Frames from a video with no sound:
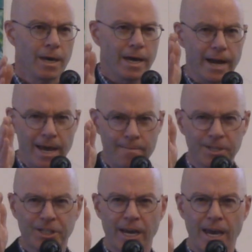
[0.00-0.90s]
And
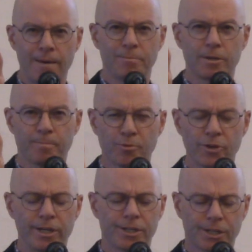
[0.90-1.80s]
Amos came to the
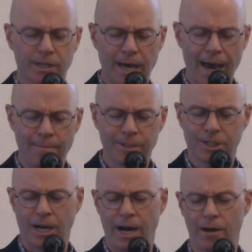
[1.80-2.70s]
priest
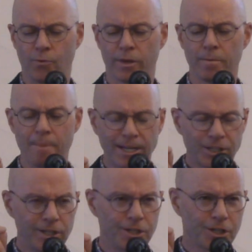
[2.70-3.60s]
Amaziah with a
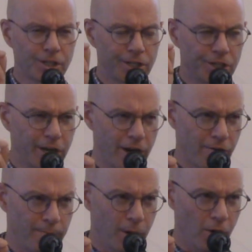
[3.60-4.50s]
message to
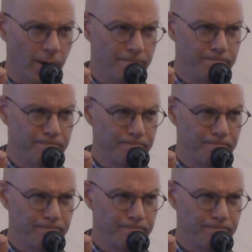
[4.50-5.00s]
Jeroboam